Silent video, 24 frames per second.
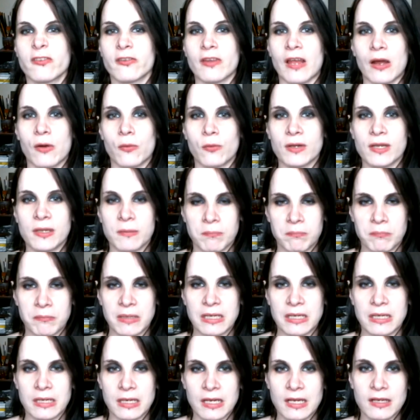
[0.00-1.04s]
out
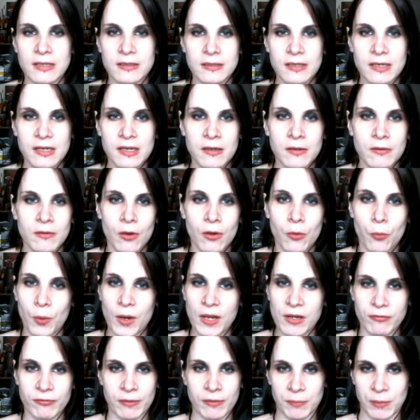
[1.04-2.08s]
immediately
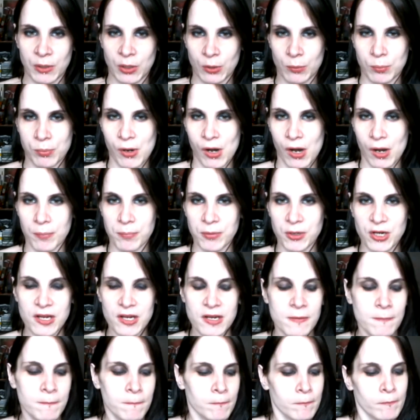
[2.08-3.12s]
away from her property.
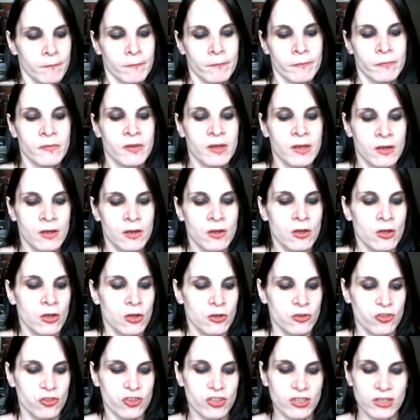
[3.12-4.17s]

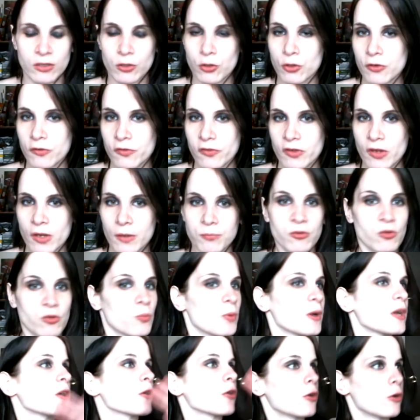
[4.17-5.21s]
She looks up to
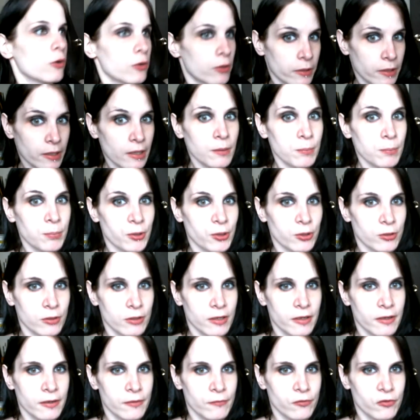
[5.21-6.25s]
where her neighbor
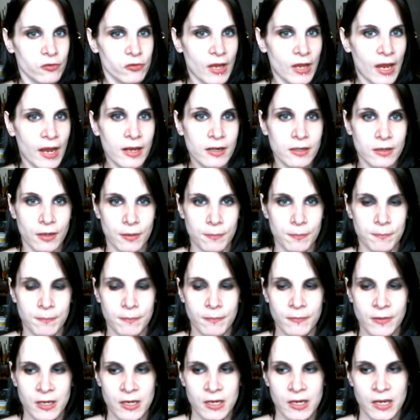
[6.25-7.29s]
lives, Adam,
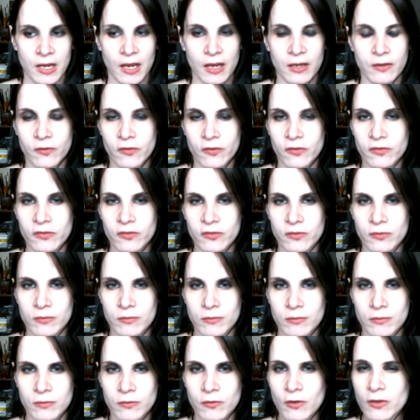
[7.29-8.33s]
and
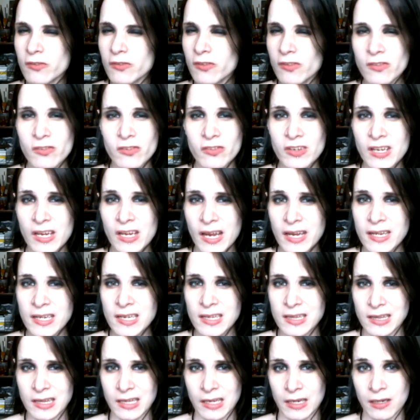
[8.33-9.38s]
doesn't see
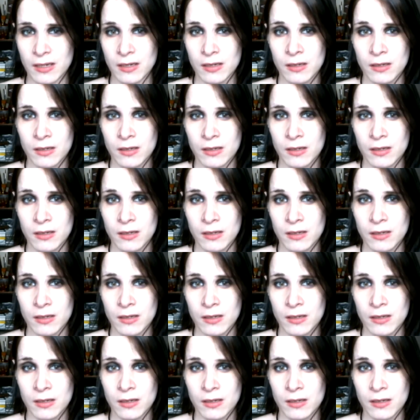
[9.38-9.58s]
anything.